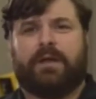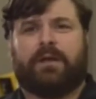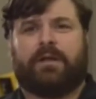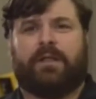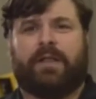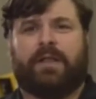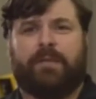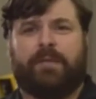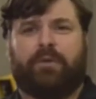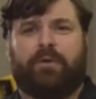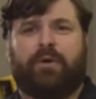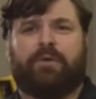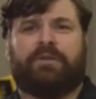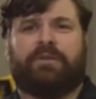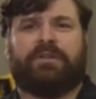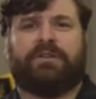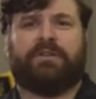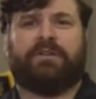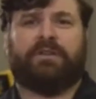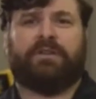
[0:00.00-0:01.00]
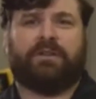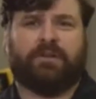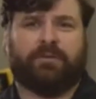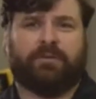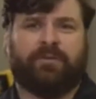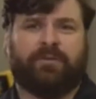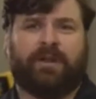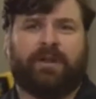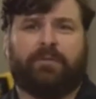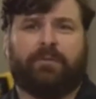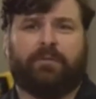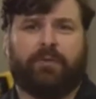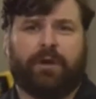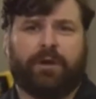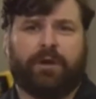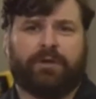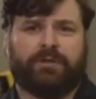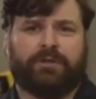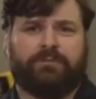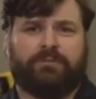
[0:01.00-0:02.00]
Clamp hoses to prevent
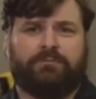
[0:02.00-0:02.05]
abrasion,